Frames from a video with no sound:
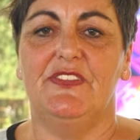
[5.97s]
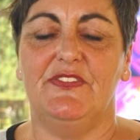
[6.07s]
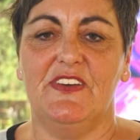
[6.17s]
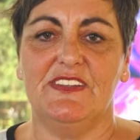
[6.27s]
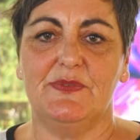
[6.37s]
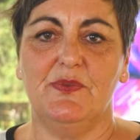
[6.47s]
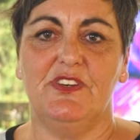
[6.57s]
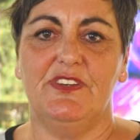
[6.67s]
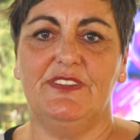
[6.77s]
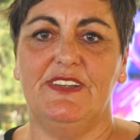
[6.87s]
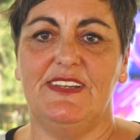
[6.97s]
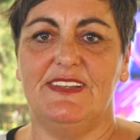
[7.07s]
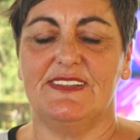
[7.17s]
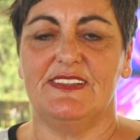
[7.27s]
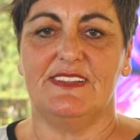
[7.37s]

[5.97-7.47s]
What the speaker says: The first one is